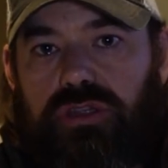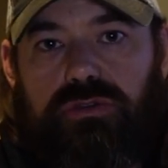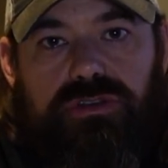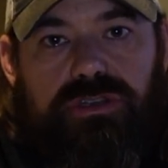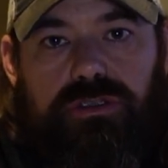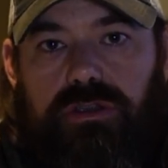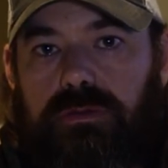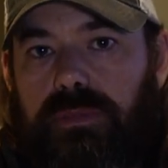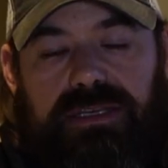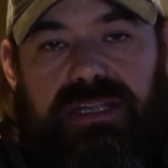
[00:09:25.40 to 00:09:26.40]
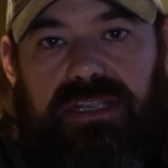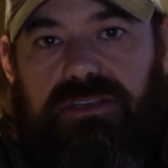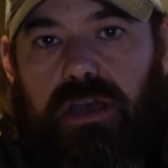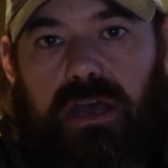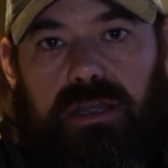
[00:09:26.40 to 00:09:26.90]
YouTube,
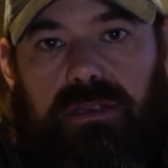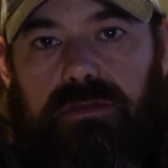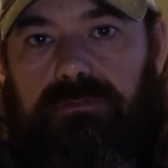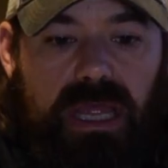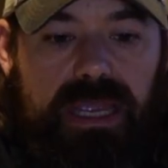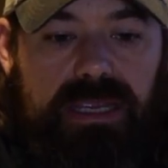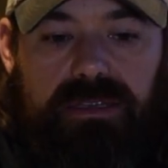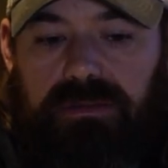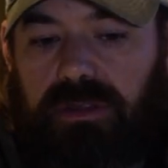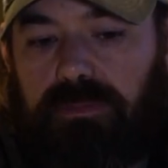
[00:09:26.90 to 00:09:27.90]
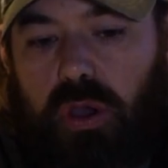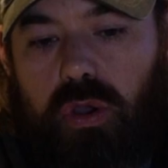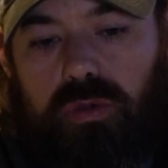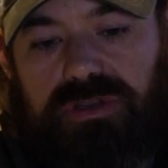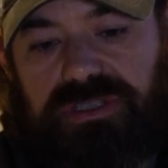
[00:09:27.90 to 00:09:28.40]
TikTok, like the
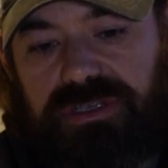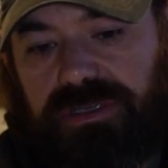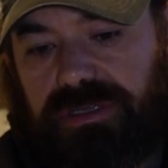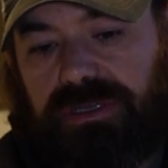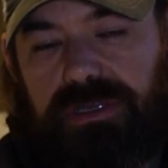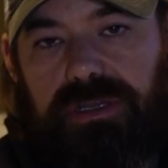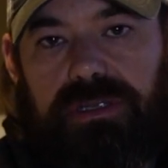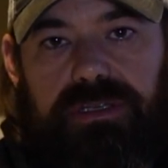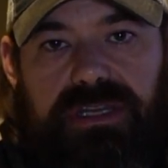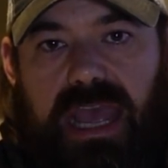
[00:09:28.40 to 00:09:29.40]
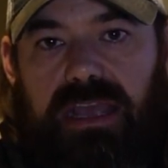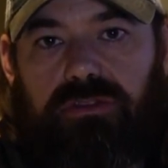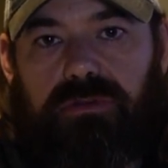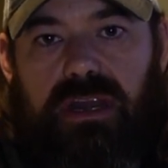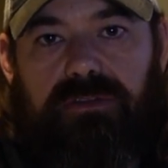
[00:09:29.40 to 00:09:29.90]
post, tag
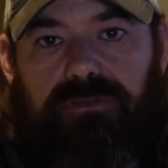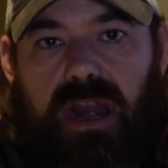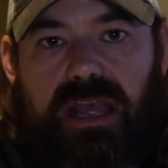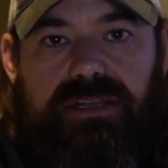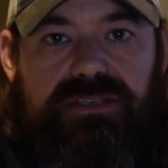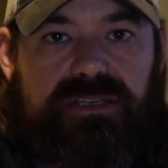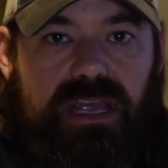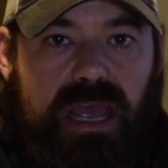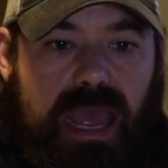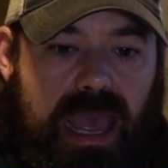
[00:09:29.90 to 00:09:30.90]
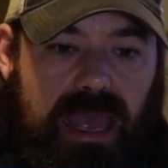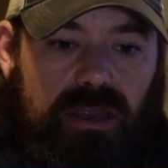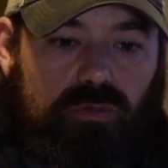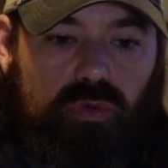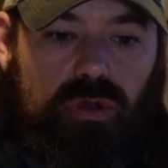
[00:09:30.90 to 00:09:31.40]
3 friends,
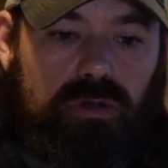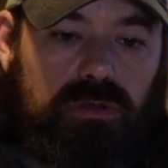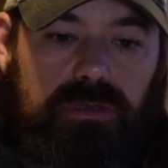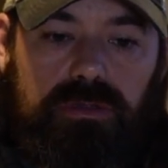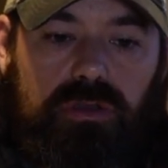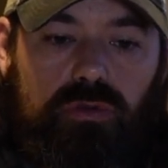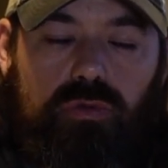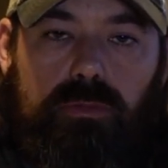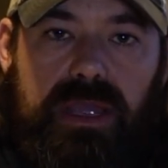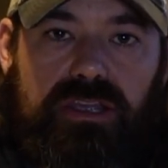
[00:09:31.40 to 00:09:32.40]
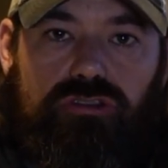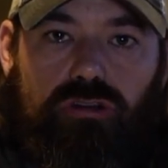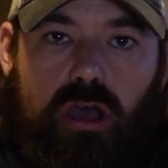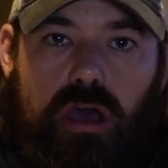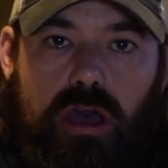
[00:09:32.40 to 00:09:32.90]
and we'll make a
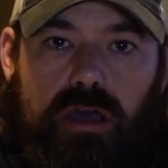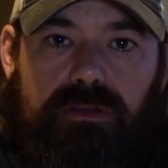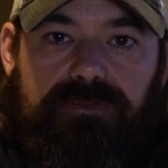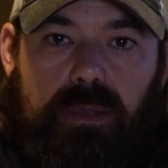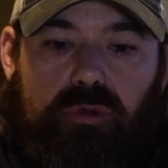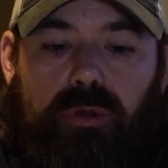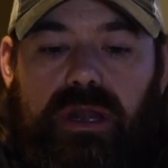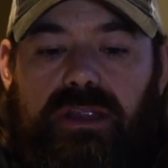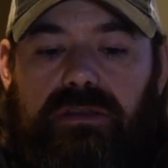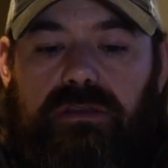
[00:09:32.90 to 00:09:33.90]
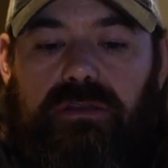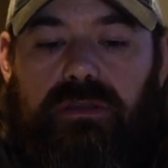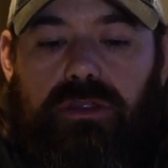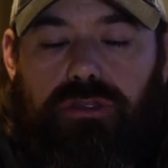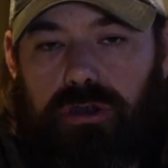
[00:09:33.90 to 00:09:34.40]
draw on February
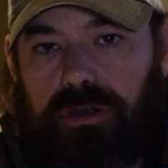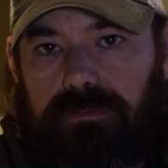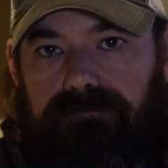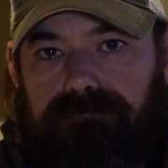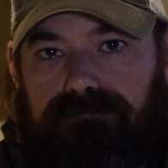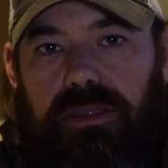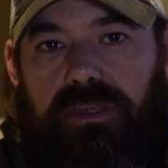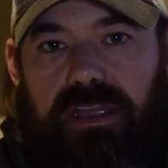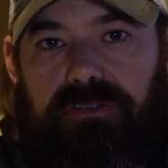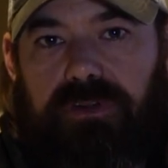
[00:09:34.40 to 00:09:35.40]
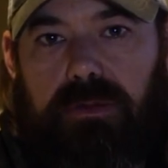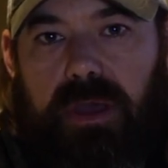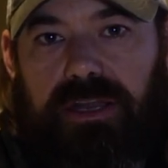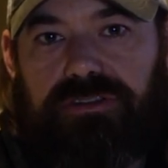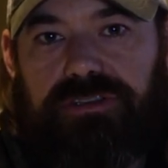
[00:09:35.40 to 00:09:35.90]
3rd. Thank you very
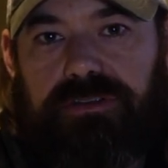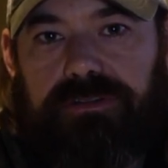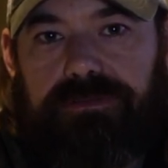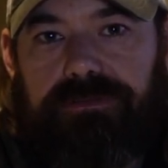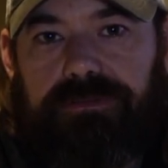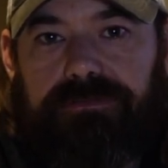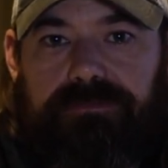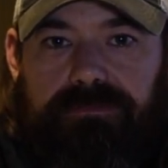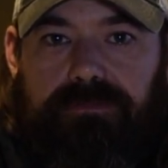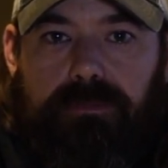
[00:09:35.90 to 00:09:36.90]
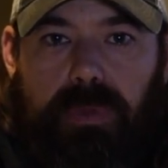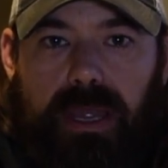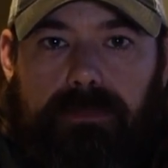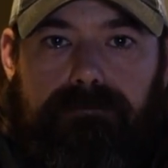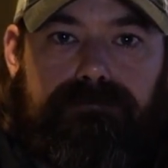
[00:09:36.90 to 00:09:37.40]
much. Bye.